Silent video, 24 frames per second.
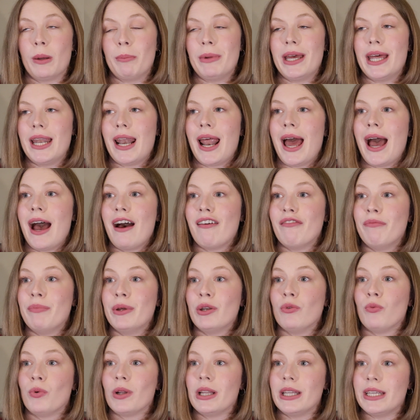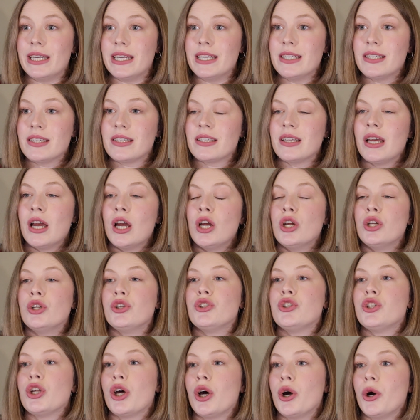women have been released.
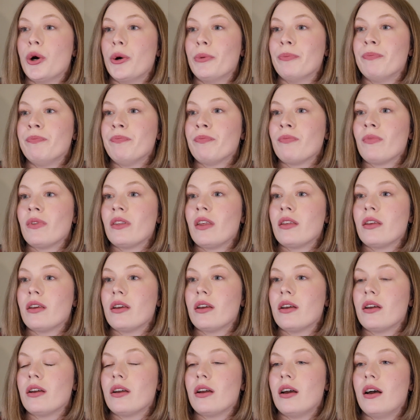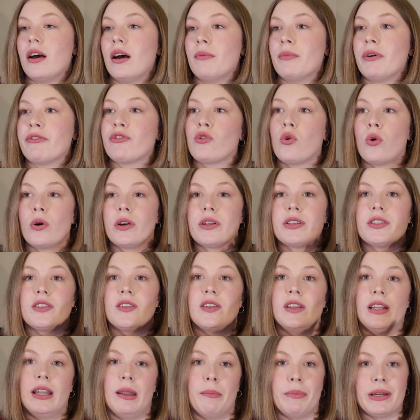So, of course,
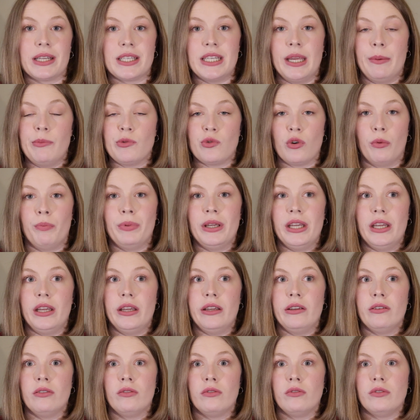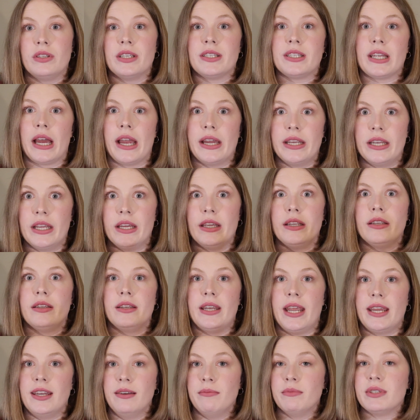the Olympic teams will be decided
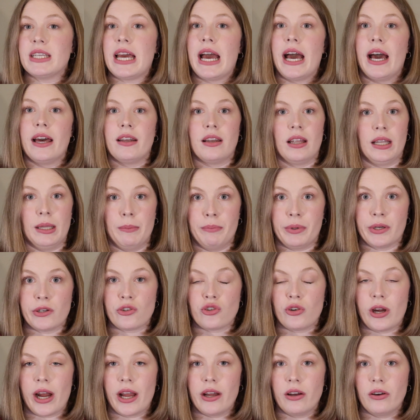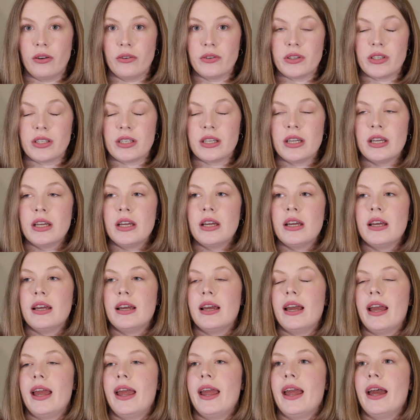and named at Olympic trials.
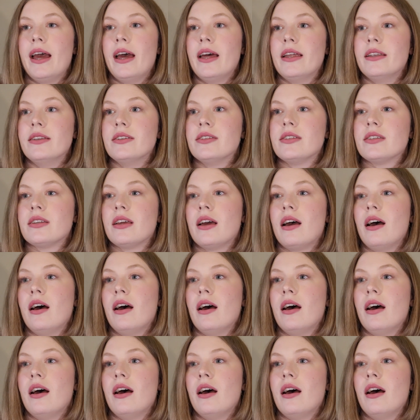And